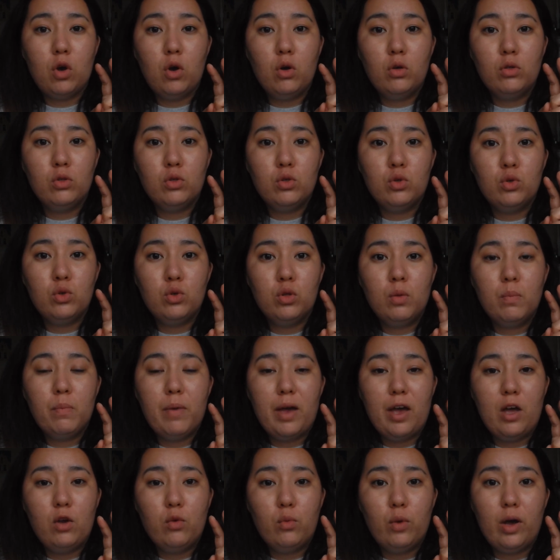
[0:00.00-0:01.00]
onto the
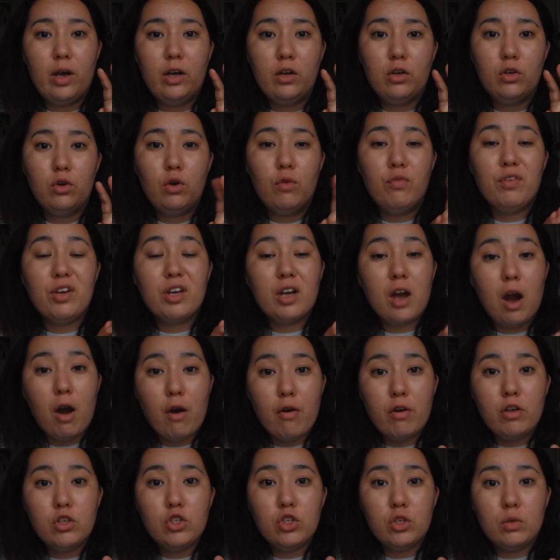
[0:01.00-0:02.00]
bandwagon of
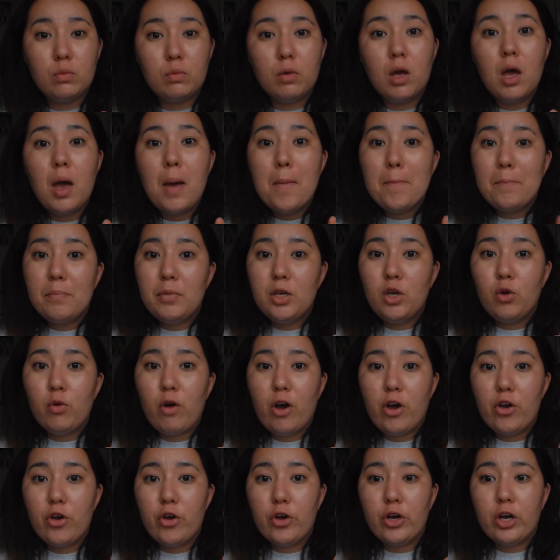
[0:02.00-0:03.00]
encouraging
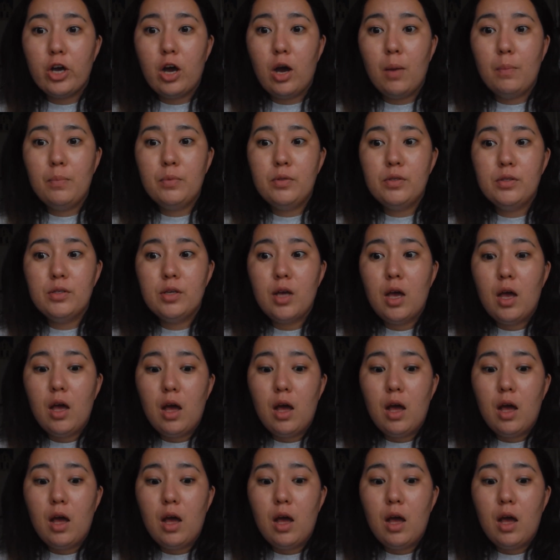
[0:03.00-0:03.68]
BYO cups,